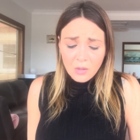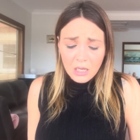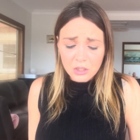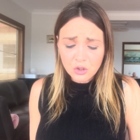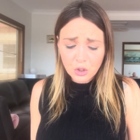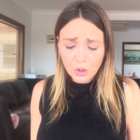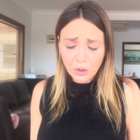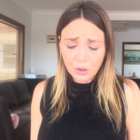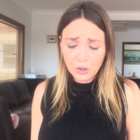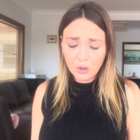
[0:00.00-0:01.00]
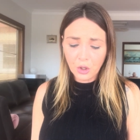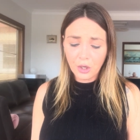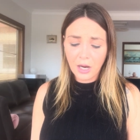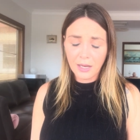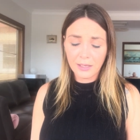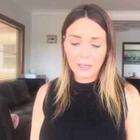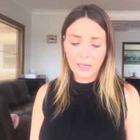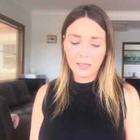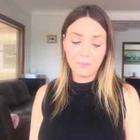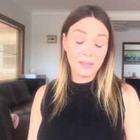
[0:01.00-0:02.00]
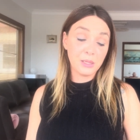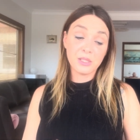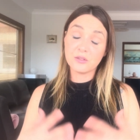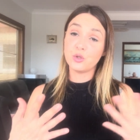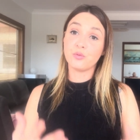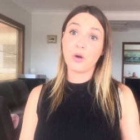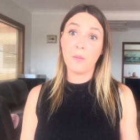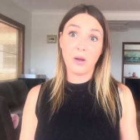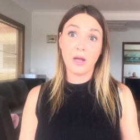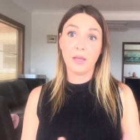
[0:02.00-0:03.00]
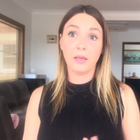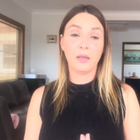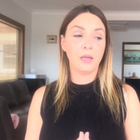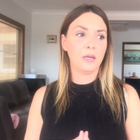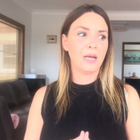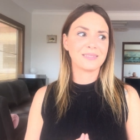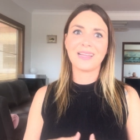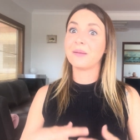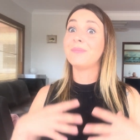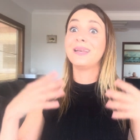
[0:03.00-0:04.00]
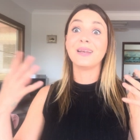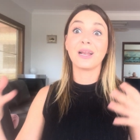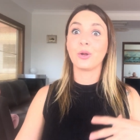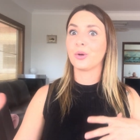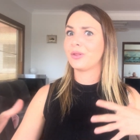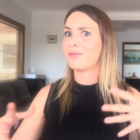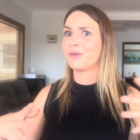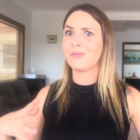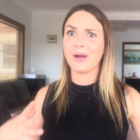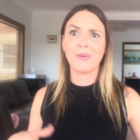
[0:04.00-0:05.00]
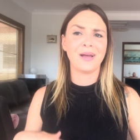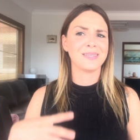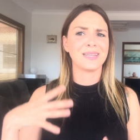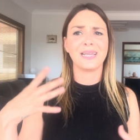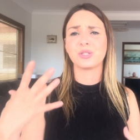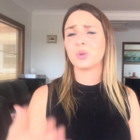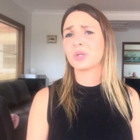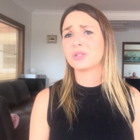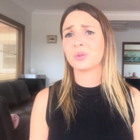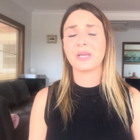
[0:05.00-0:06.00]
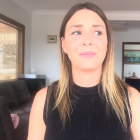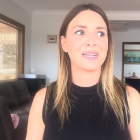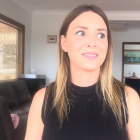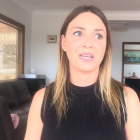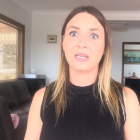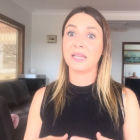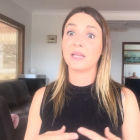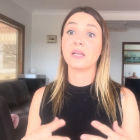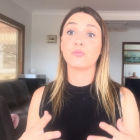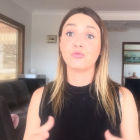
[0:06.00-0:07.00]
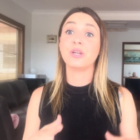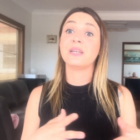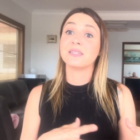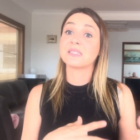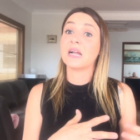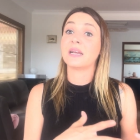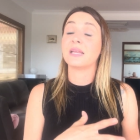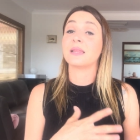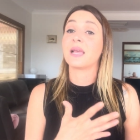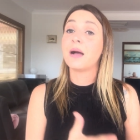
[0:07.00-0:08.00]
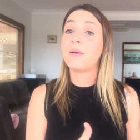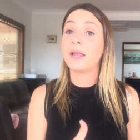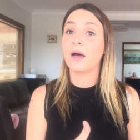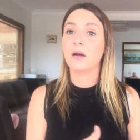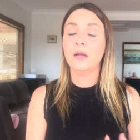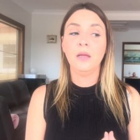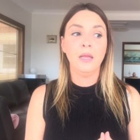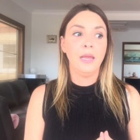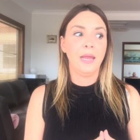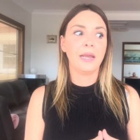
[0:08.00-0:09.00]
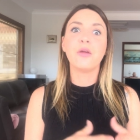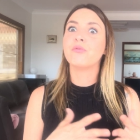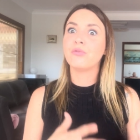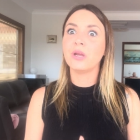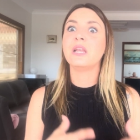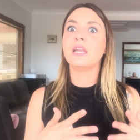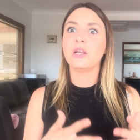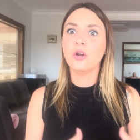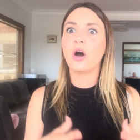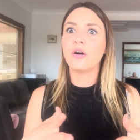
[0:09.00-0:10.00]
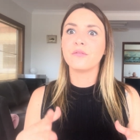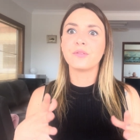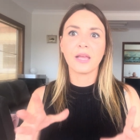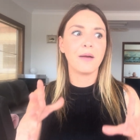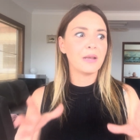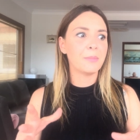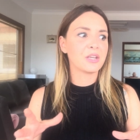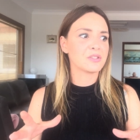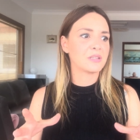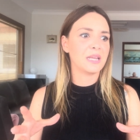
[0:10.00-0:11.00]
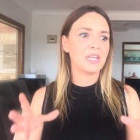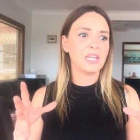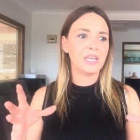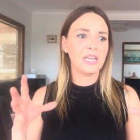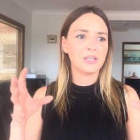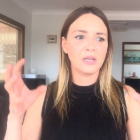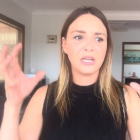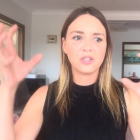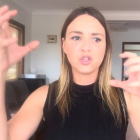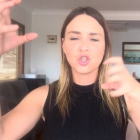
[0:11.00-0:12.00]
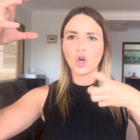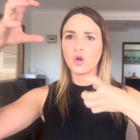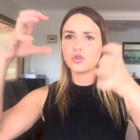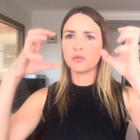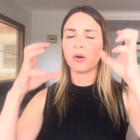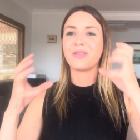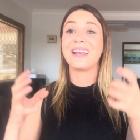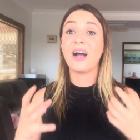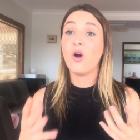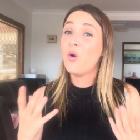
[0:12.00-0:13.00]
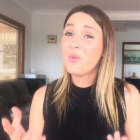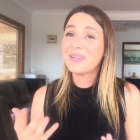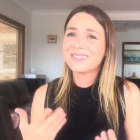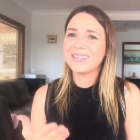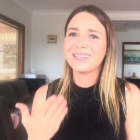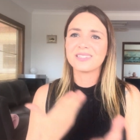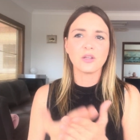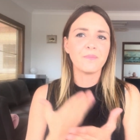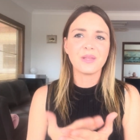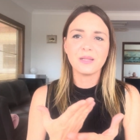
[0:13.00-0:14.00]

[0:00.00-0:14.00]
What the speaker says: so you know, I meet this new rabbi, and I started meeting a lot of different rabbis and like talking to them, and I started like really studying the Kabbalah. And I really love the Kabbalah because it shows you both, and I always needed something